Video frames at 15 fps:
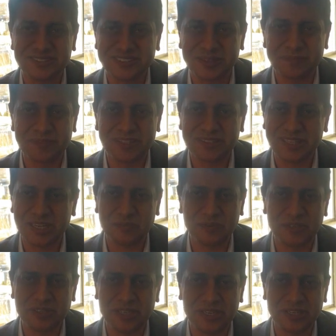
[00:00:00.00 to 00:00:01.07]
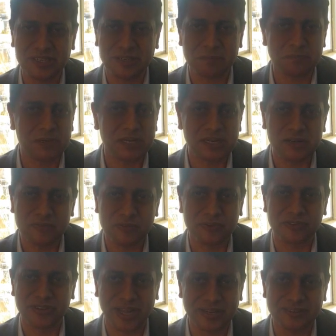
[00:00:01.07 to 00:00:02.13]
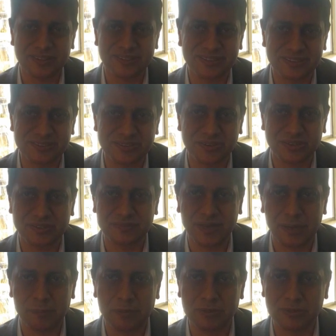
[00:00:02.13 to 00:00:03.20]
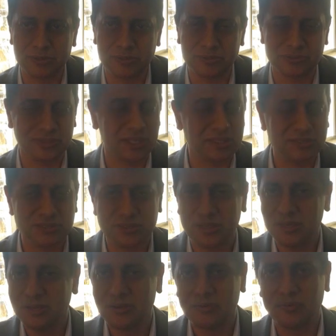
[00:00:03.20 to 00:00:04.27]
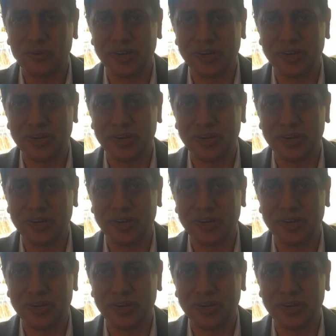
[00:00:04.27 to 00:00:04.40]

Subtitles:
something that we take completely for granted is not available to you. Things, for